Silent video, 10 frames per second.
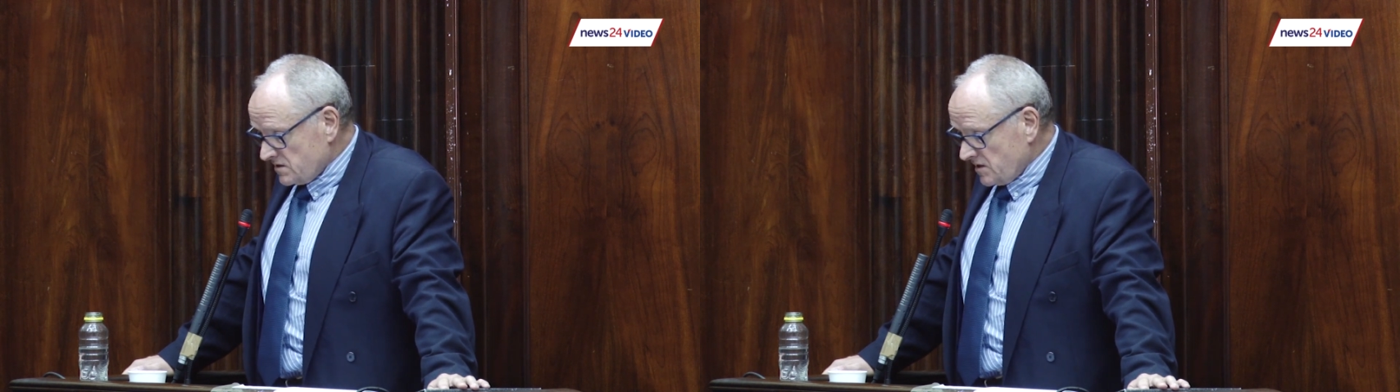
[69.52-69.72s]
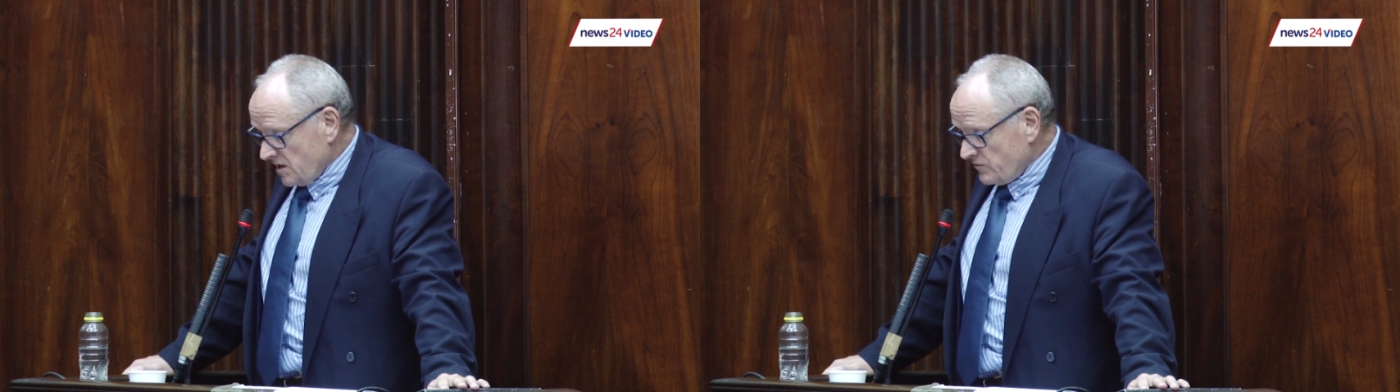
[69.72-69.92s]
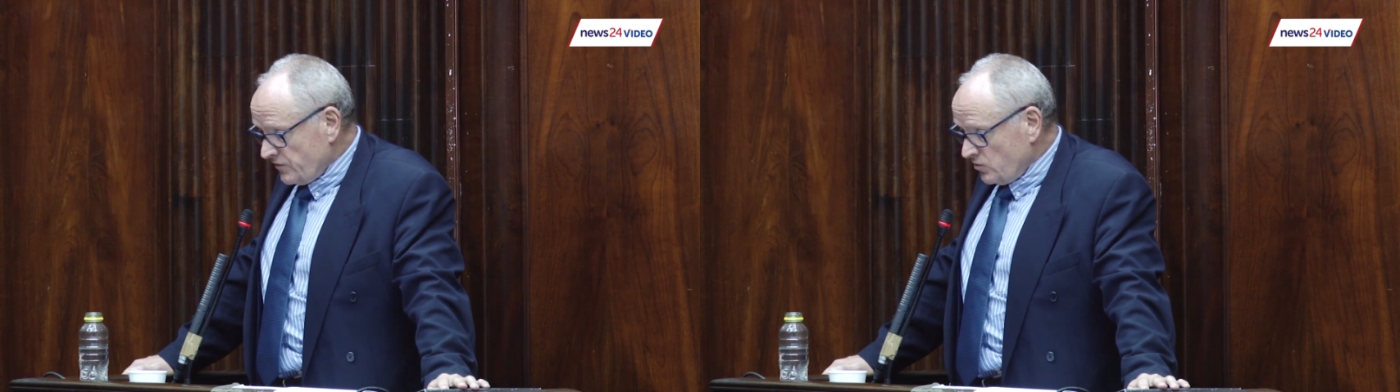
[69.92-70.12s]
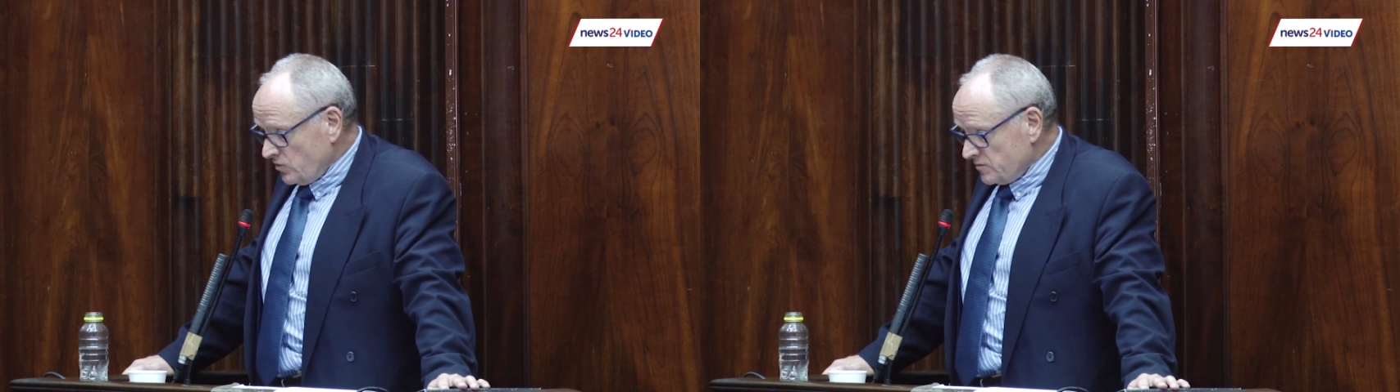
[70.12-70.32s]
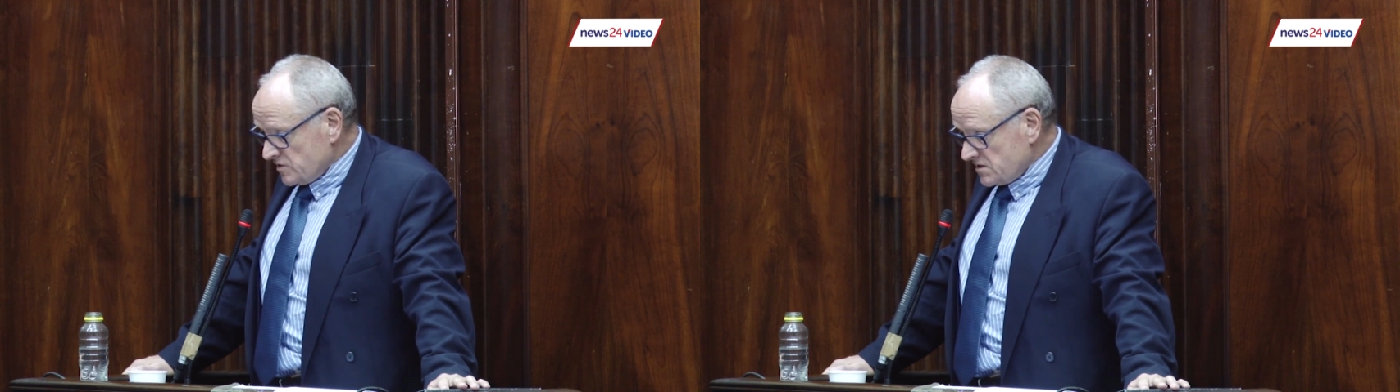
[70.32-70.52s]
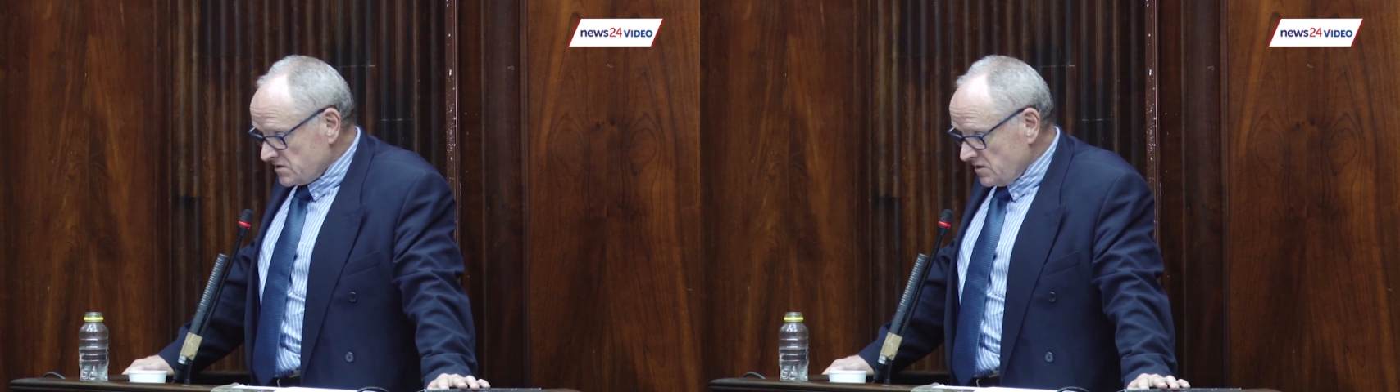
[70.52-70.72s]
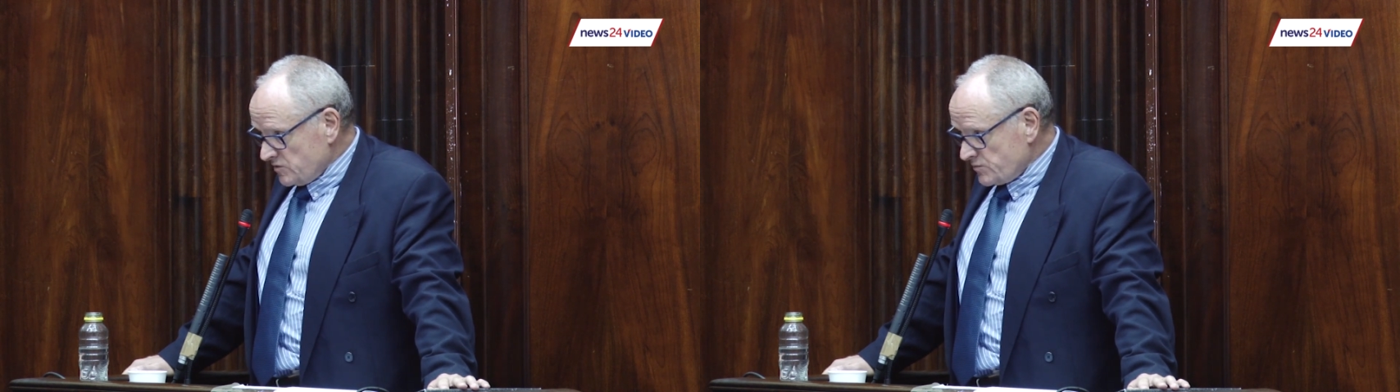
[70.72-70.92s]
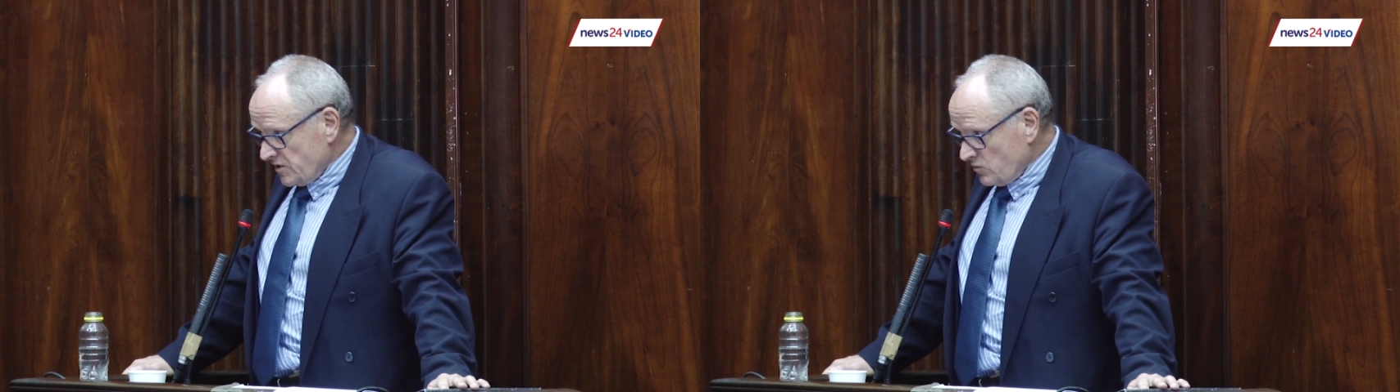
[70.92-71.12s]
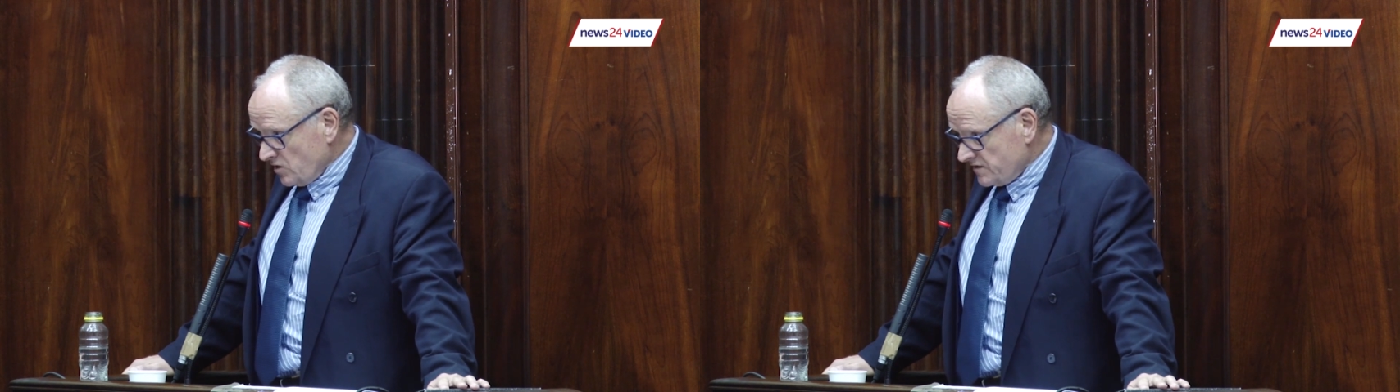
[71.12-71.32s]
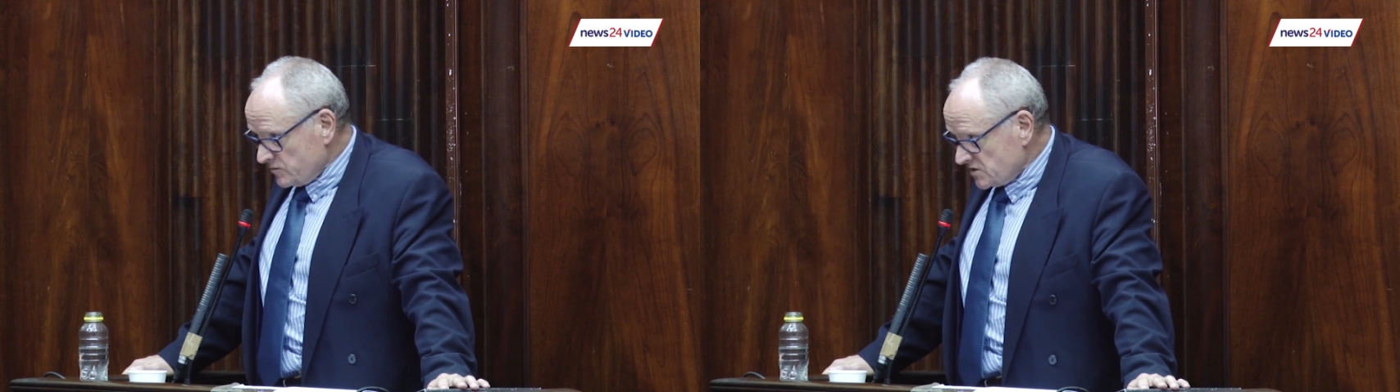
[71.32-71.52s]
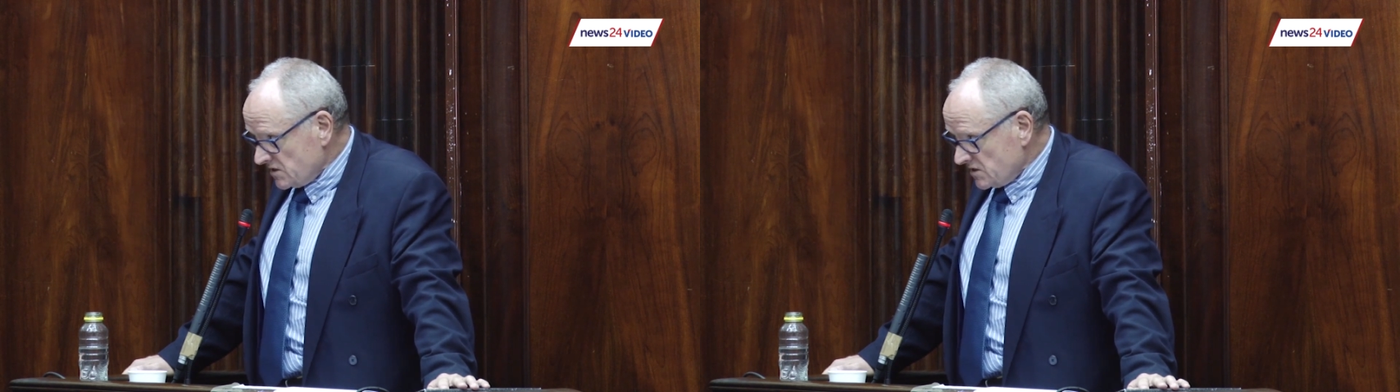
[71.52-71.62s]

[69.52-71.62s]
that came forward, Mr. Thomas being one of them,